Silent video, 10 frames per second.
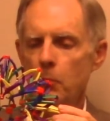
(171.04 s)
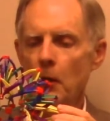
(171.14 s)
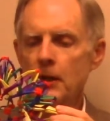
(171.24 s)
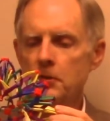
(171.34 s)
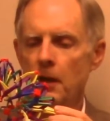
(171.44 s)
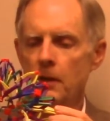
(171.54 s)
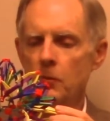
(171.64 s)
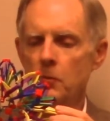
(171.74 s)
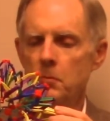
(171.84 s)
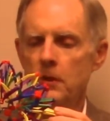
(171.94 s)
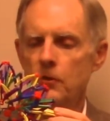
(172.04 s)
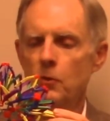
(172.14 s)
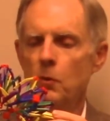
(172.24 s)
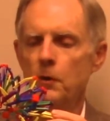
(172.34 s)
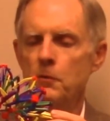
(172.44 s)
brain cycle would be
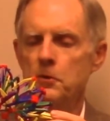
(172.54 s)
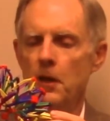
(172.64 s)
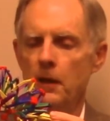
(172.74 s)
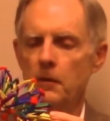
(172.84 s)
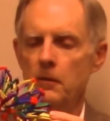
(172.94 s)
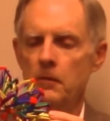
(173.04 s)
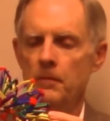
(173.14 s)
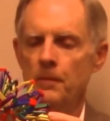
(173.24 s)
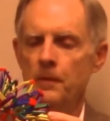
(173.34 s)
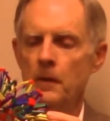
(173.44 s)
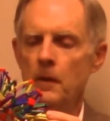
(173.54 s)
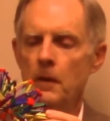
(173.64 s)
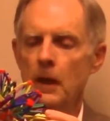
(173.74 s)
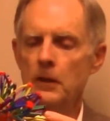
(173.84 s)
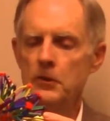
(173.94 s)
200 seconds,
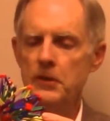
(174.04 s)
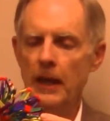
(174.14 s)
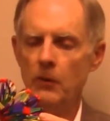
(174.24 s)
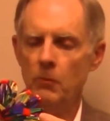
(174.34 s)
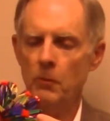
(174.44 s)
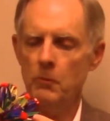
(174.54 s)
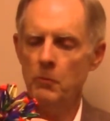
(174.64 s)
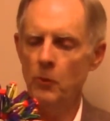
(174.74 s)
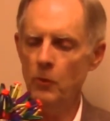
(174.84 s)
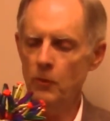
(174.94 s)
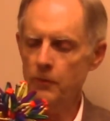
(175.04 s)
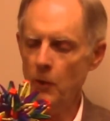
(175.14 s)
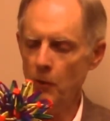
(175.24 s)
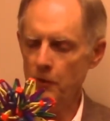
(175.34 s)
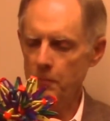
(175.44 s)
and the sacrum would move
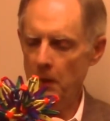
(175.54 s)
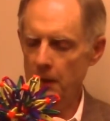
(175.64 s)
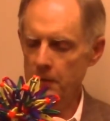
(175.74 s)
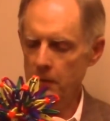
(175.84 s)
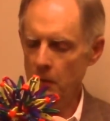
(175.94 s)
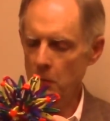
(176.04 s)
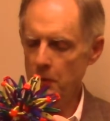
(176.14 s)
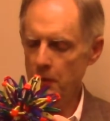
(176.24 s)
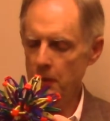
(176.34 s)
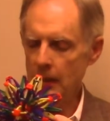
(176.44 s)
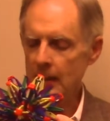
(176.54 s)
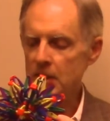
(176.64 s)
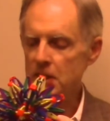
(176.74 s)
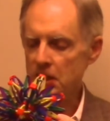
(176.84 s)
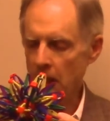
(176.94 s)
correspondingly with it
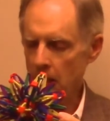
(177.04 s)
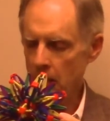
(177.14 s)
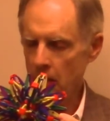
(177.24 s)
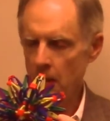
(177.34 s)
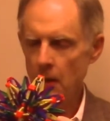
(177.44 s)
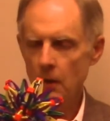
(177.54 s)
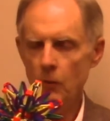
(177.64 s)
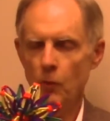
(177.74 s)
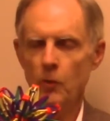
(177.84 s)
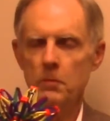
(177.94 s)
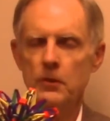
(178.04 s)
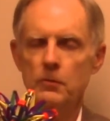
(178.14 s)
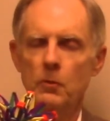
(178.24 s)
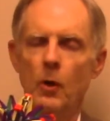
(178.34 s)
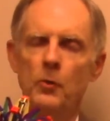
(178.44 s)
in sync, where it would be
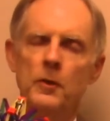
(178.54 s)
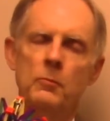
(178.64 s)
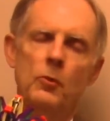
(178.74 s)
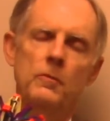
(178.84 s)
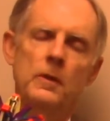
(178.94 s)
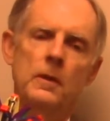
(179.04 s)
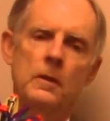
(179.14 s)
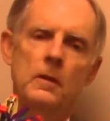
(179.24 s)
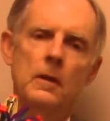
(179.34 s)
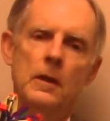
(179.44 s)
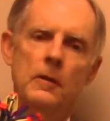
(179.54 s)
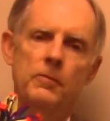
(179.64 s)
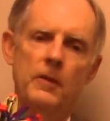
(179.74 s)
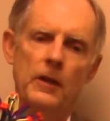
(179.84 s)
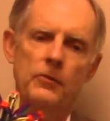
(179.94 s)
slowly moving in
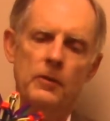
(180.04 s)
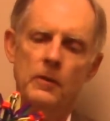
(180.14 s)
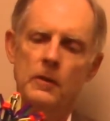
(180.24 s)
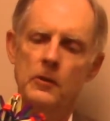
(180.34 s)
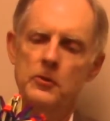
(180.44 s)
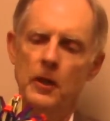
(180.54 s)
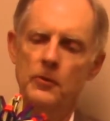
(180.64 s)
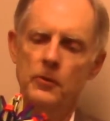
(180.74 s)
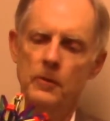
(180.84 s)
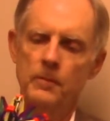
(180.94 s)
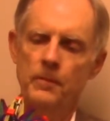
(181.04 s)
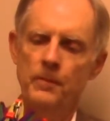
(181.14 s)
flexion and extension.